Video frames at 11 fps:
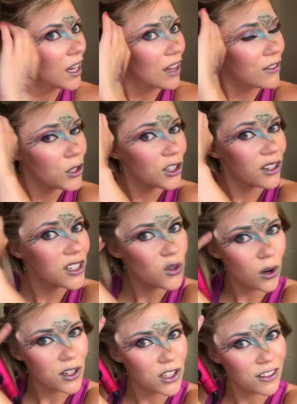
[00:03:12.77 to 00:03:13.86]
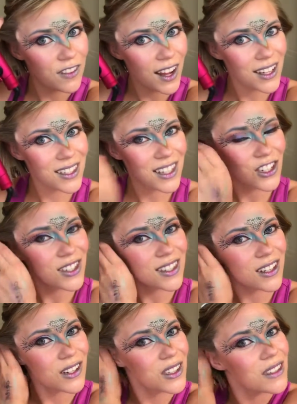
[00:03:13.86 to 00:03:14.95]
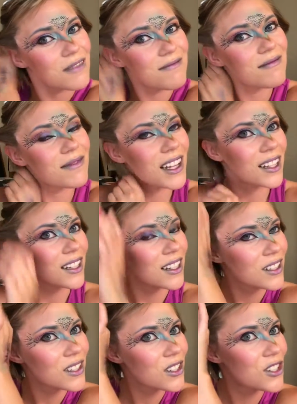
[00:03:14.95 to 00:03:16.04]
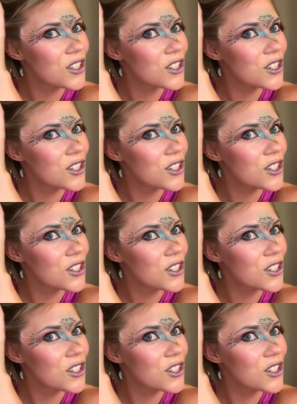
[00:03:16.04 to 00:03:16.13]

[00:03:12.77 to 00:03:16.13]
If you curl it towards your face, it looks